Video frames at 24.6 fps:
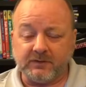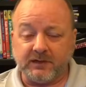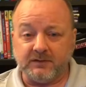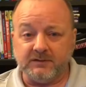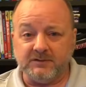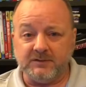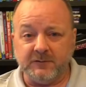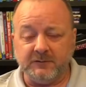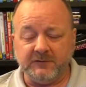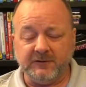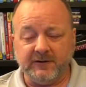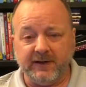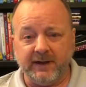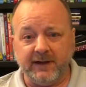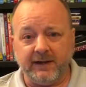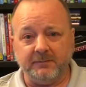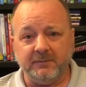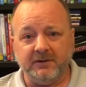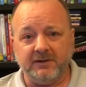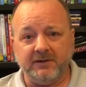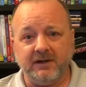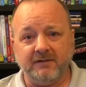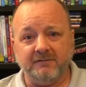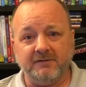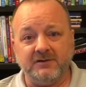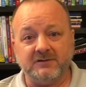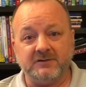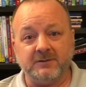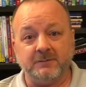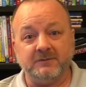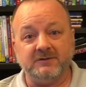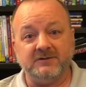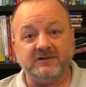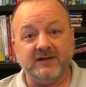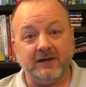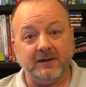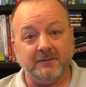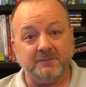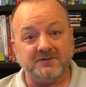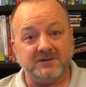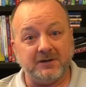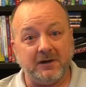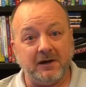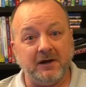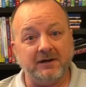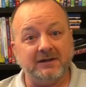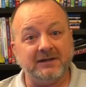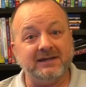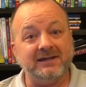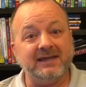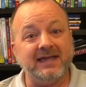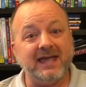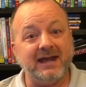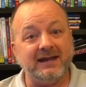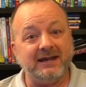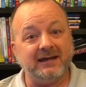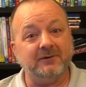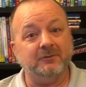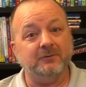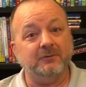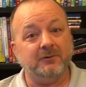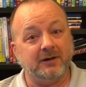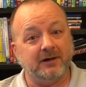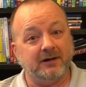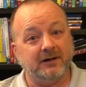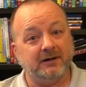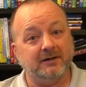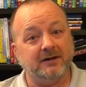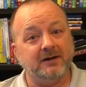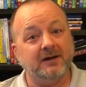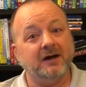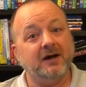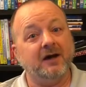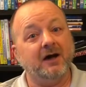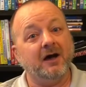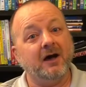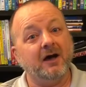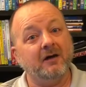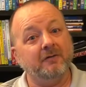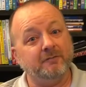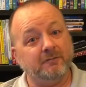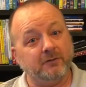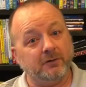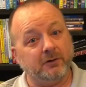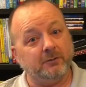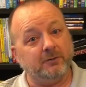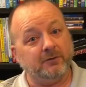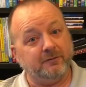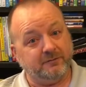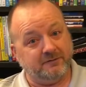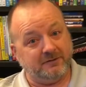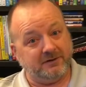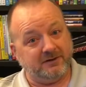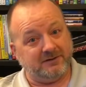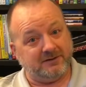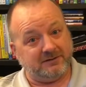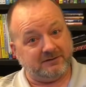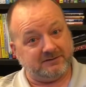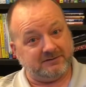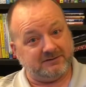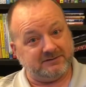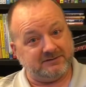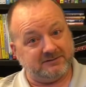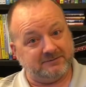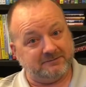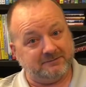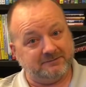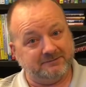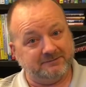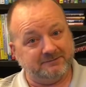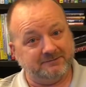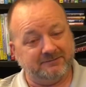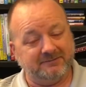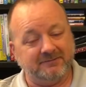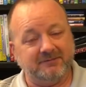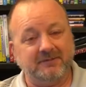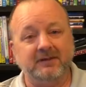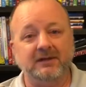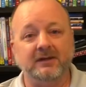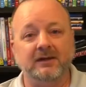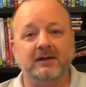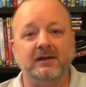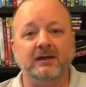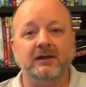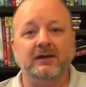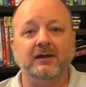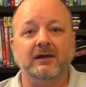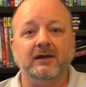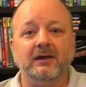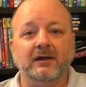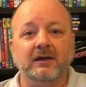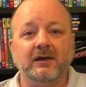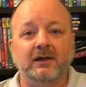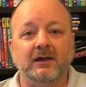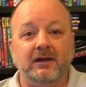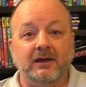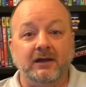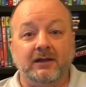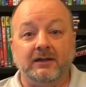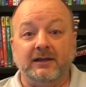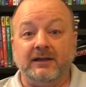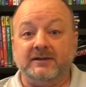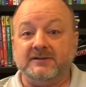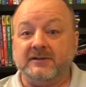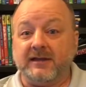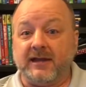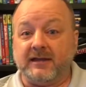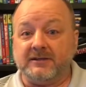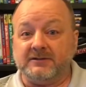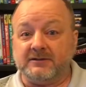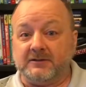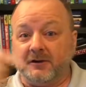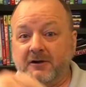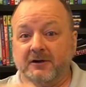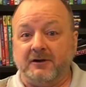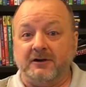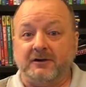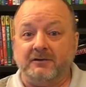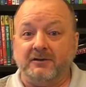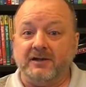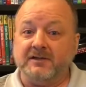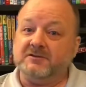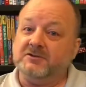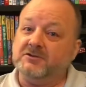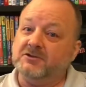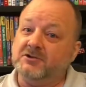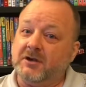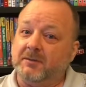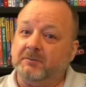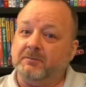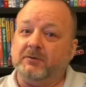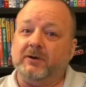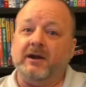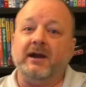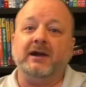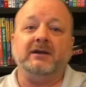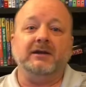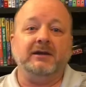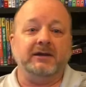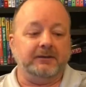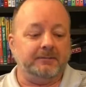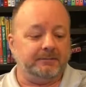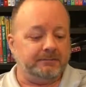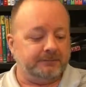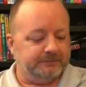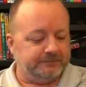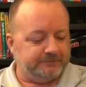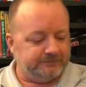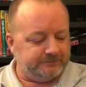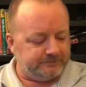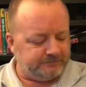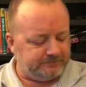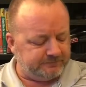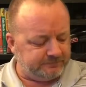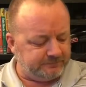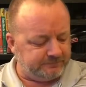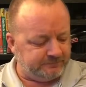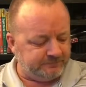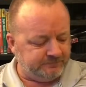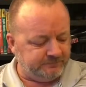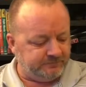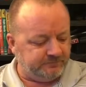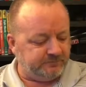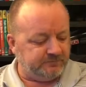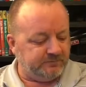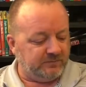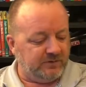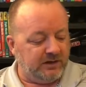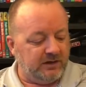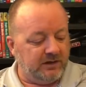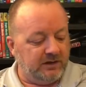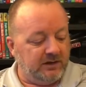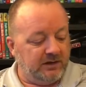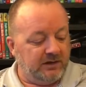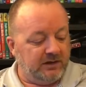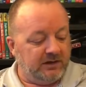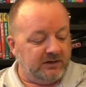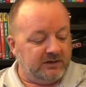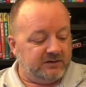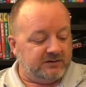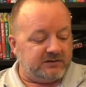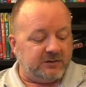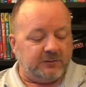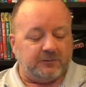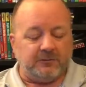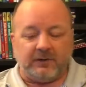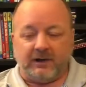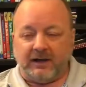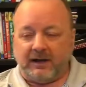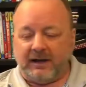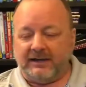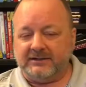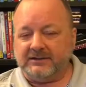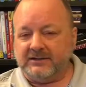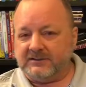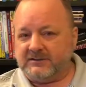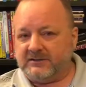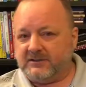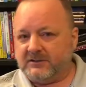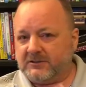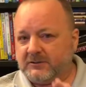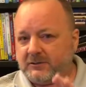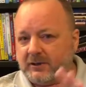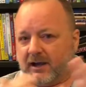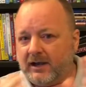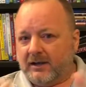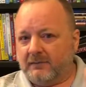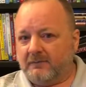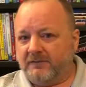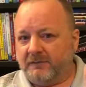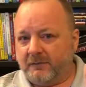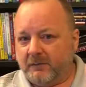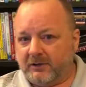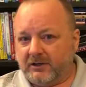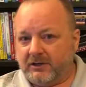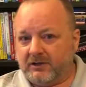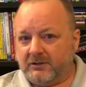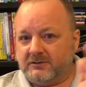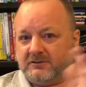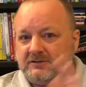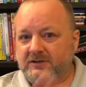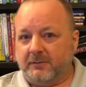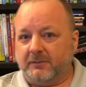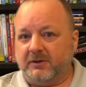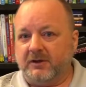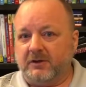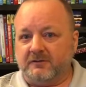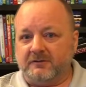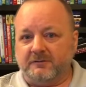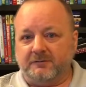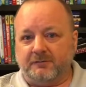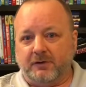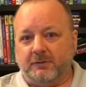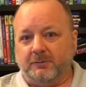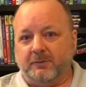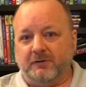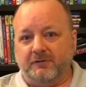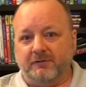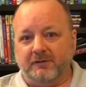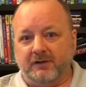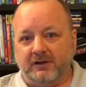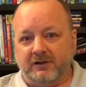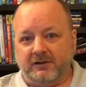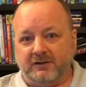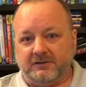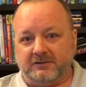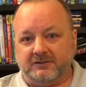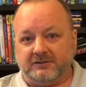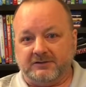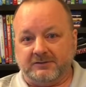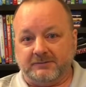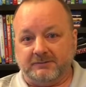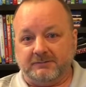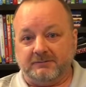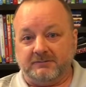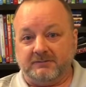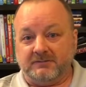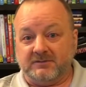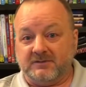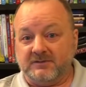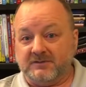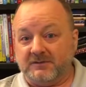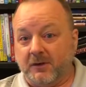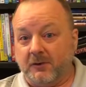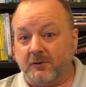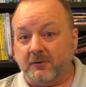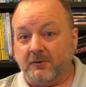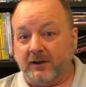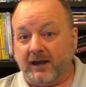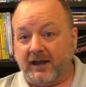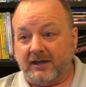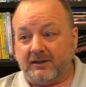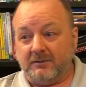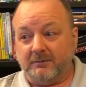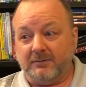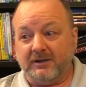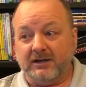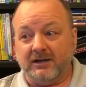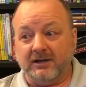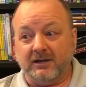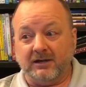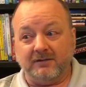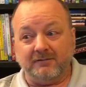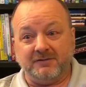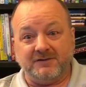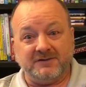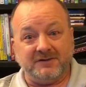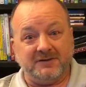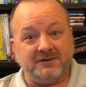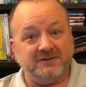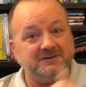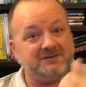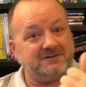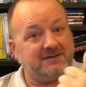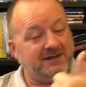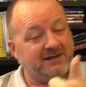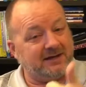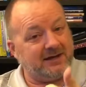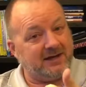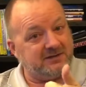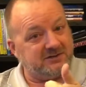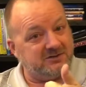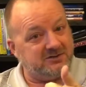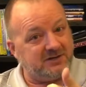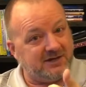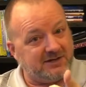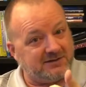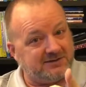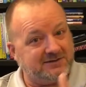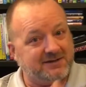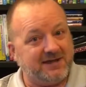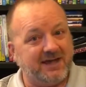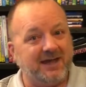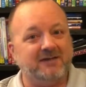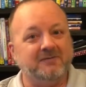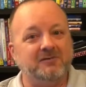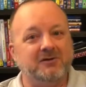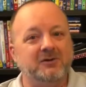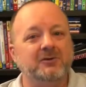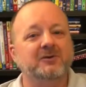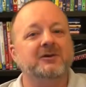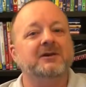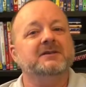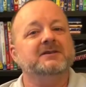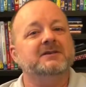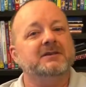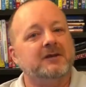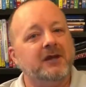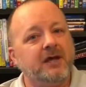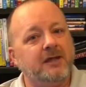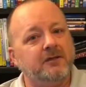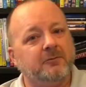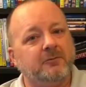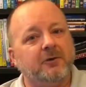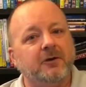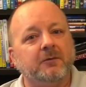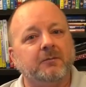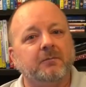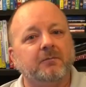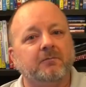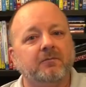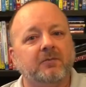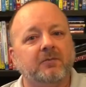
So today I'm going to give you some tips on getting rid of verbal fillers. Let's get started. Let's jump right in. So I just described for you some of those verbal fillers. So at the beginning of a sentence, like I just gave you, is another one.